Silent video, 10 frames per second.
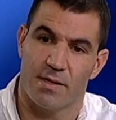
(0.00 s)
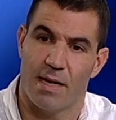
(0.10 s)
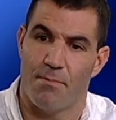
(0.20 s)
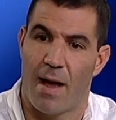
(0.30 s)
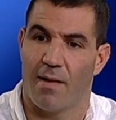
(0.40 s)

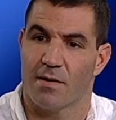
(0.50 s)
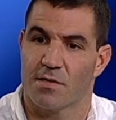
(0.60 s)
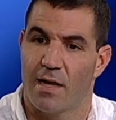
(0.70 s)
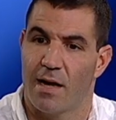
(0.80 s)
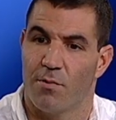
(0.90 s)
they
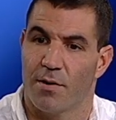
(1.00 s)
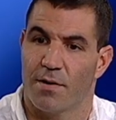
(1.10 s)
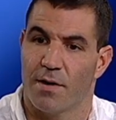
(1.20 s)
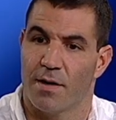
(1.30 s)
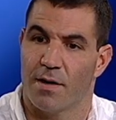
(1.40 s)
balance that
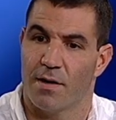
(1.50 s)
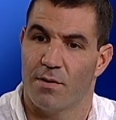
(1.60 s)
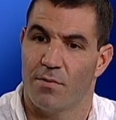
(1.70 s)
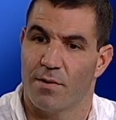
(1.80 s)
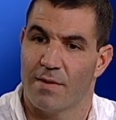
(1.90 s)
with
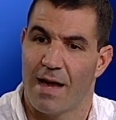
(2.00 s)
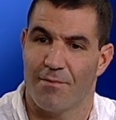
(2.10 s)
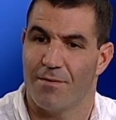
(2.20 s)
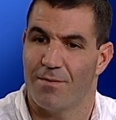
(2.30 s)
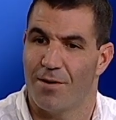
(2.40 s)

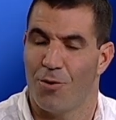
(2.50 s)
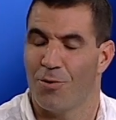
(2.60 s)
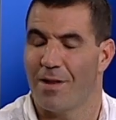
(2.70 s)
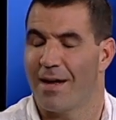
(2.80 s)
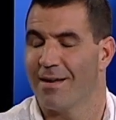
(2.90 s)
not a
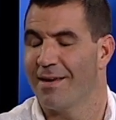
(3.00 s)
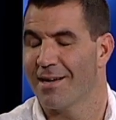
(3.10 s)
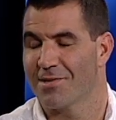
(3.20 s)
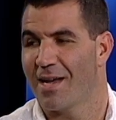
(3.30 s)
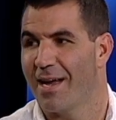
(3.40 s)
whole lot of
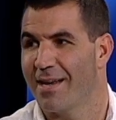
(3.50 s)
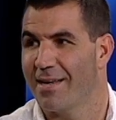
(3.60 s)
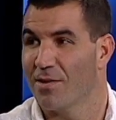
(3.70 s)
anxiety.